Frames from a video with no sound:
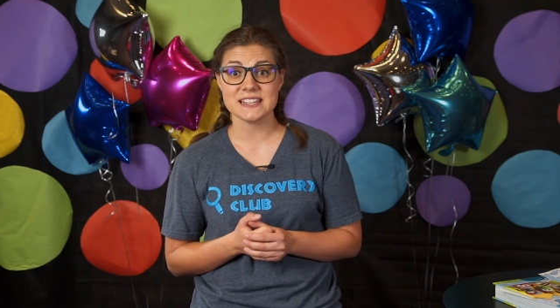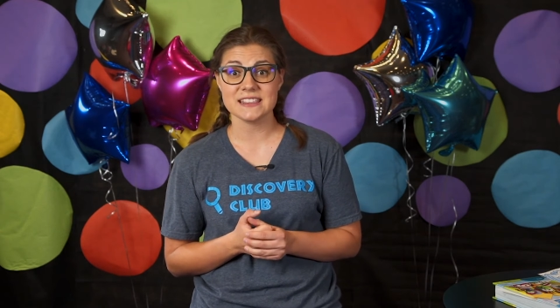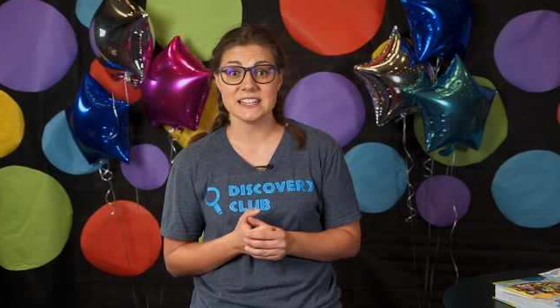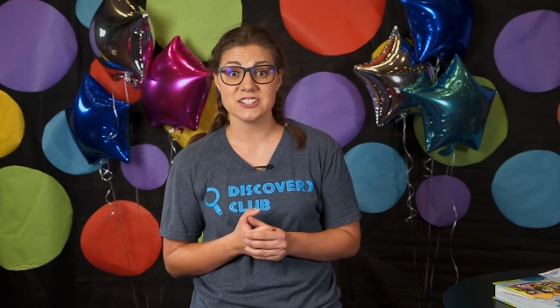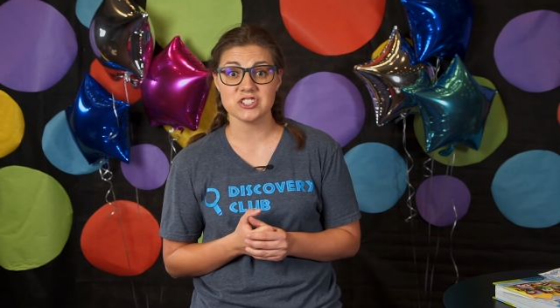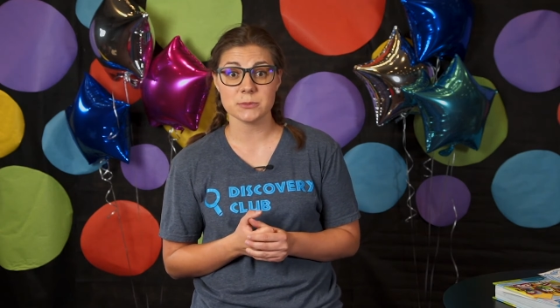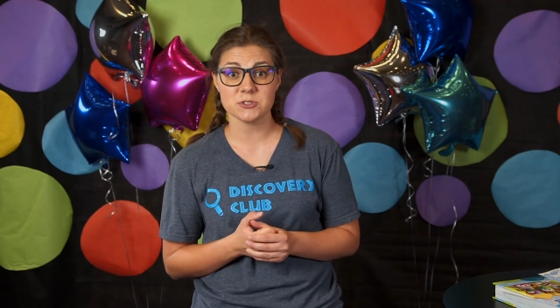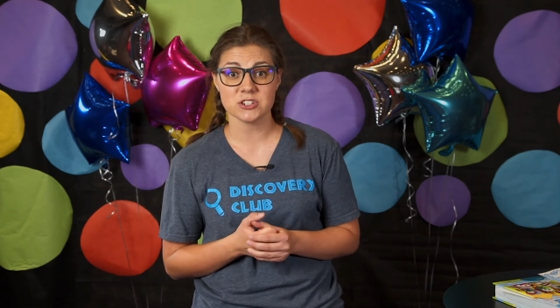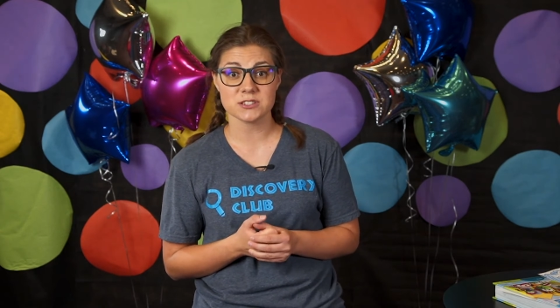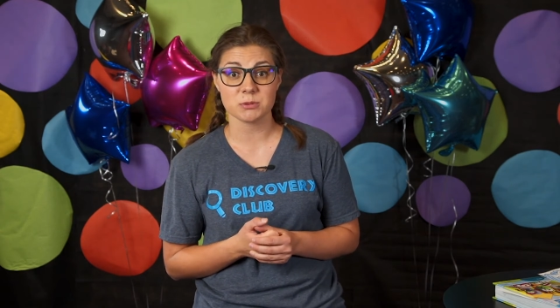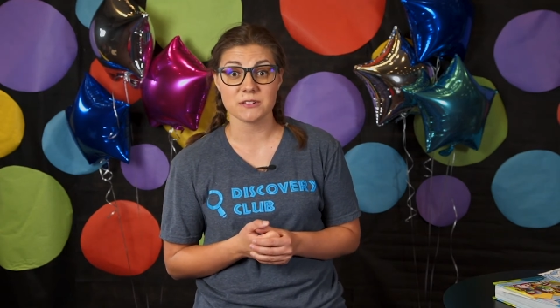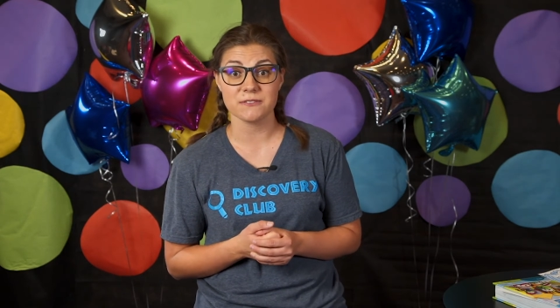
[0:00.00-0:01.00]
the
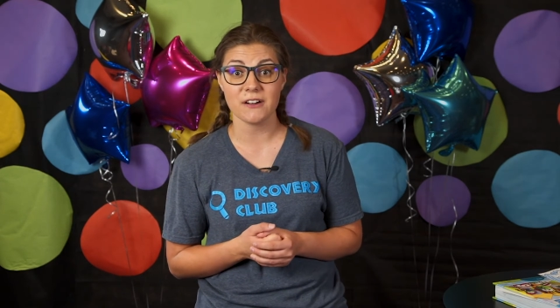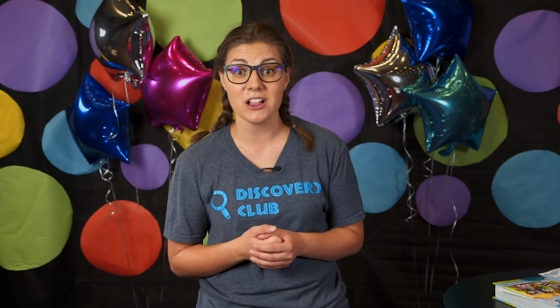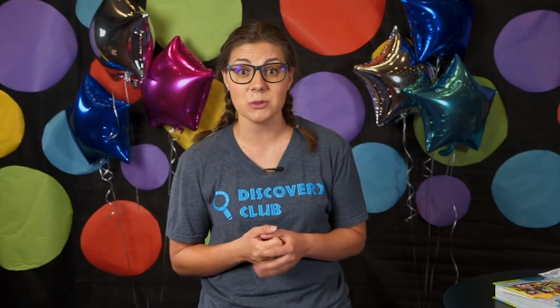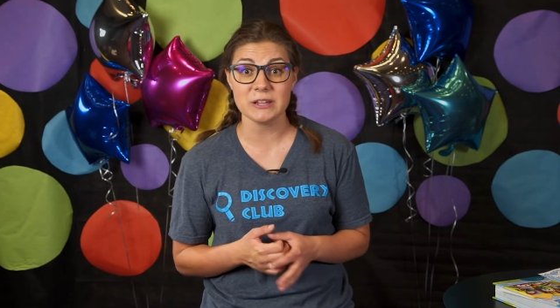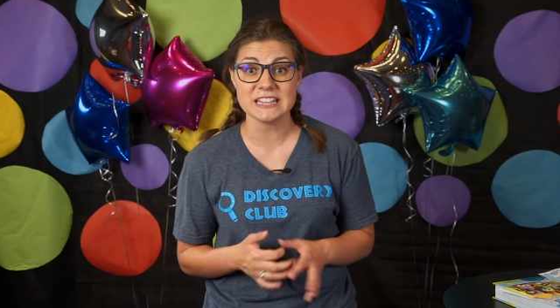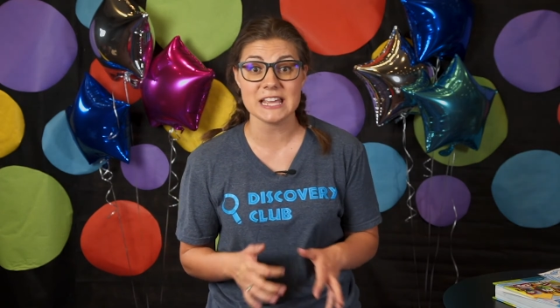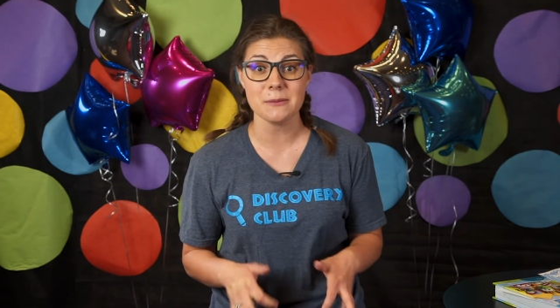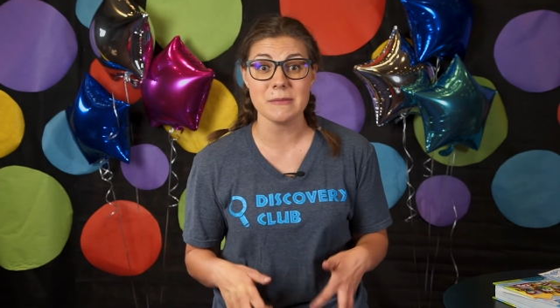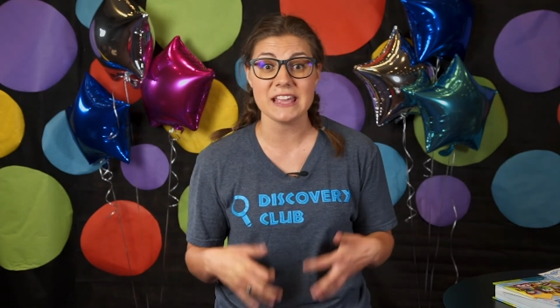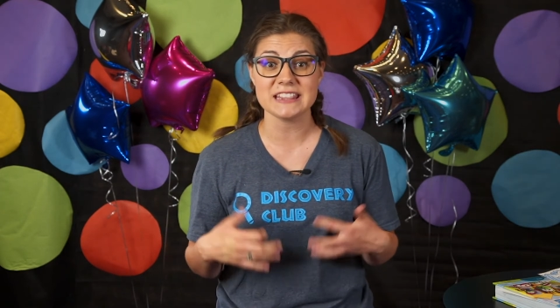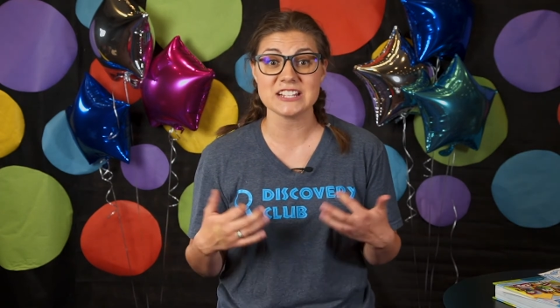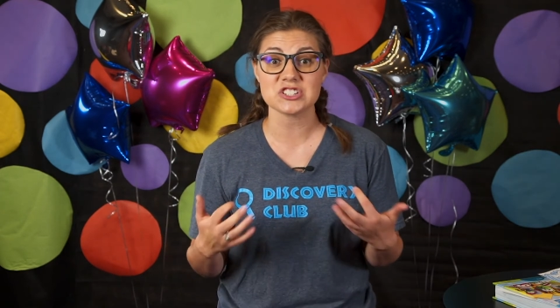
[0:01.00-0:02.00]
Egyptians were following them,
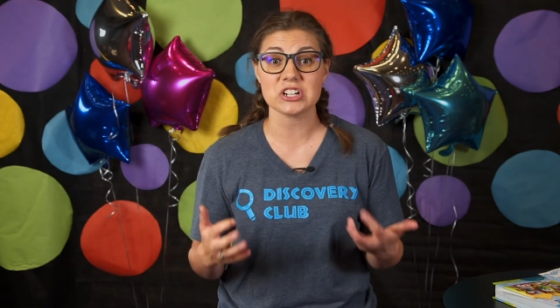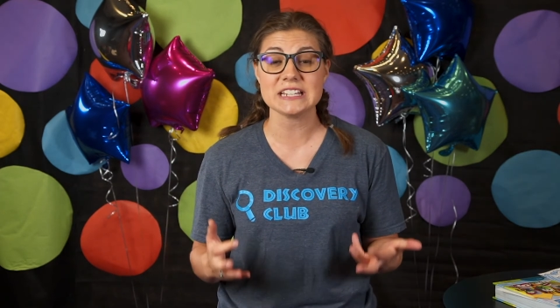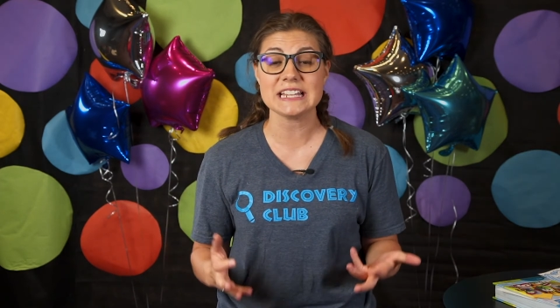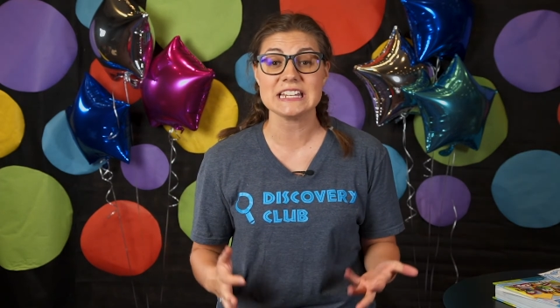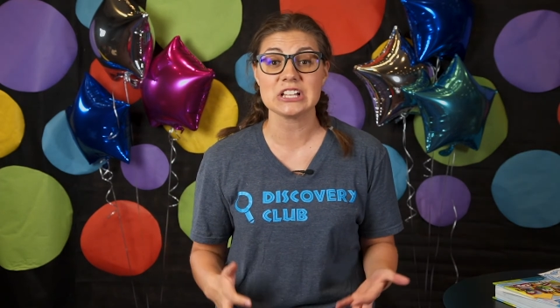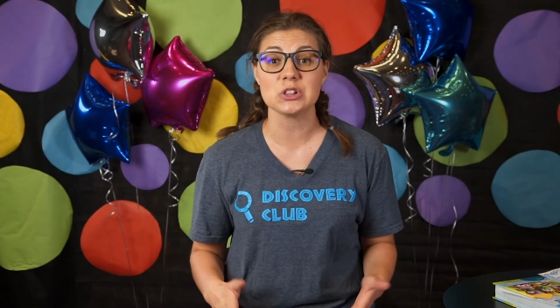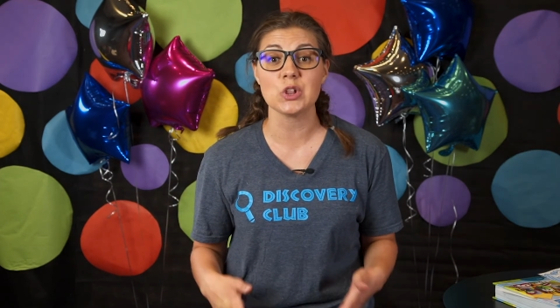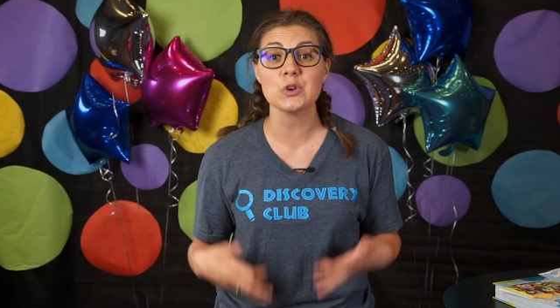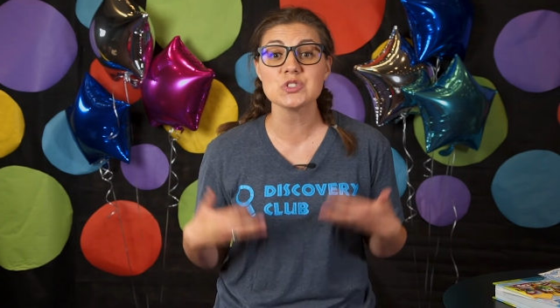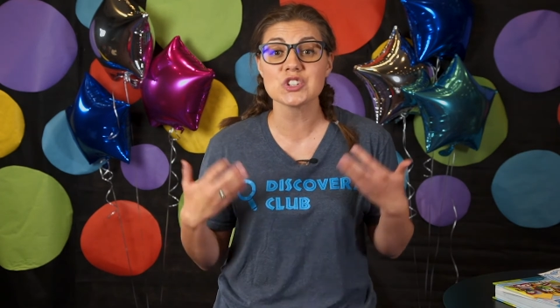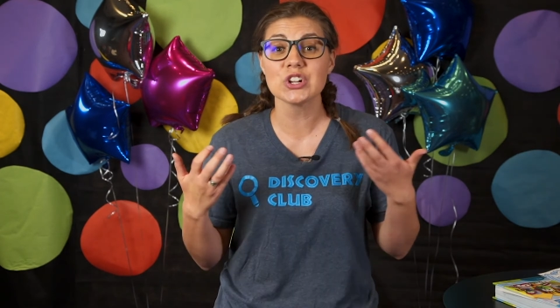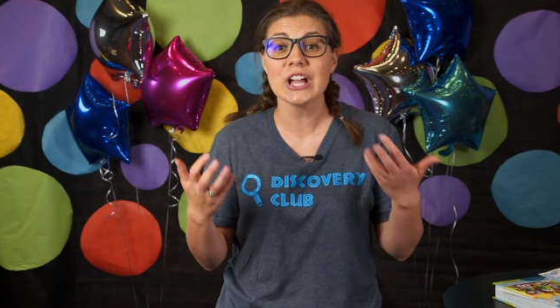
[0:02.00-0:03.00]
and they started getting
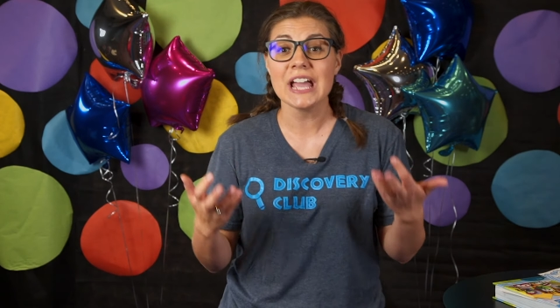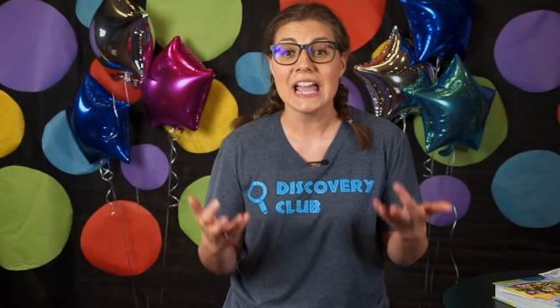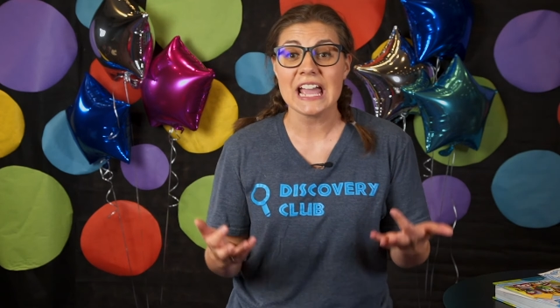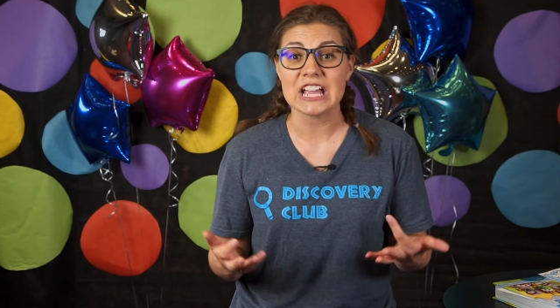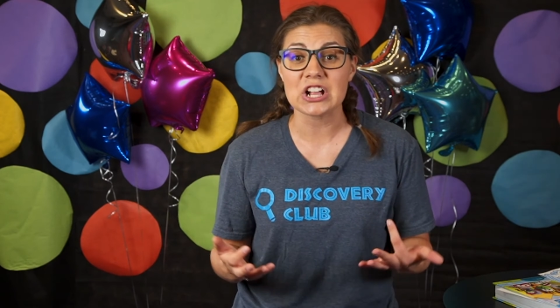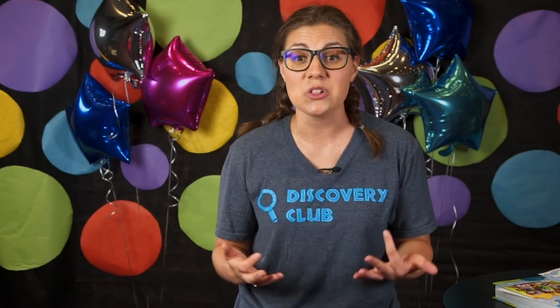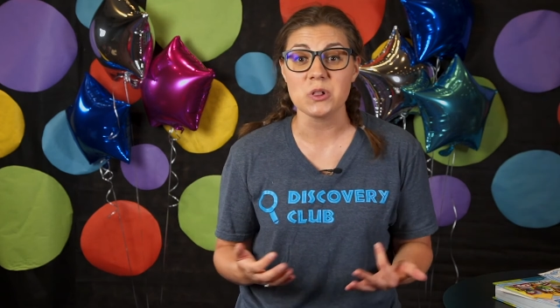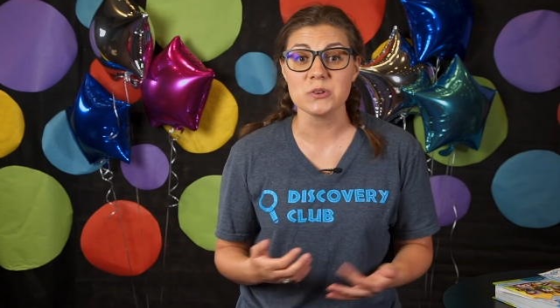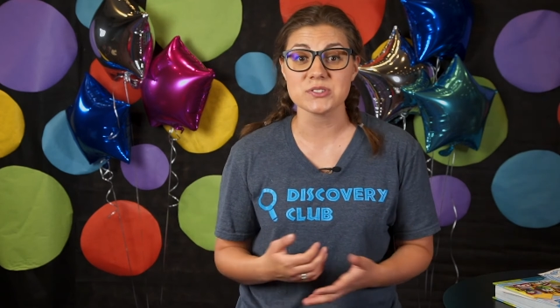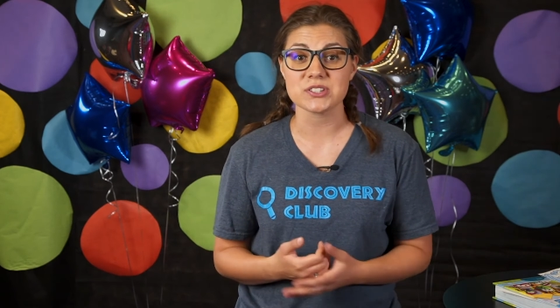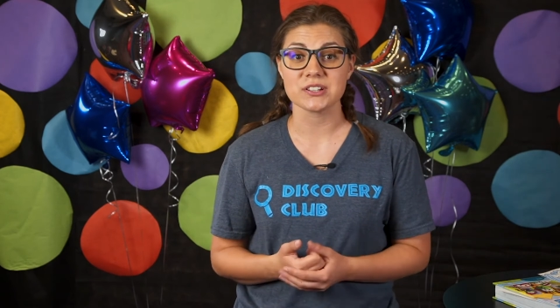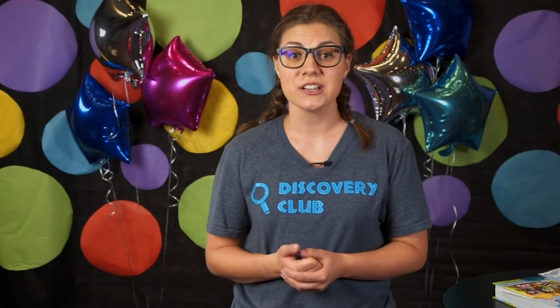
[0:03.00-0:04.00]
closer and
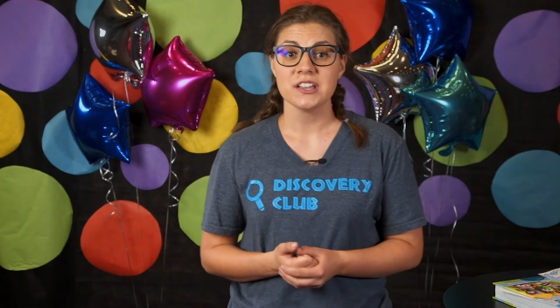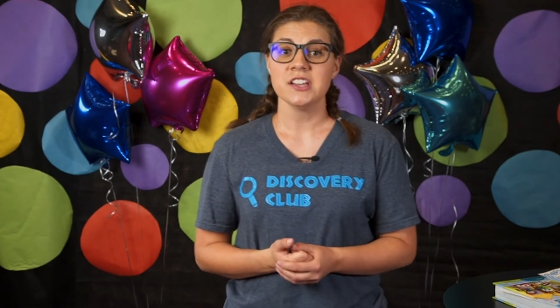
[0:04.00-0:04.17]
closer.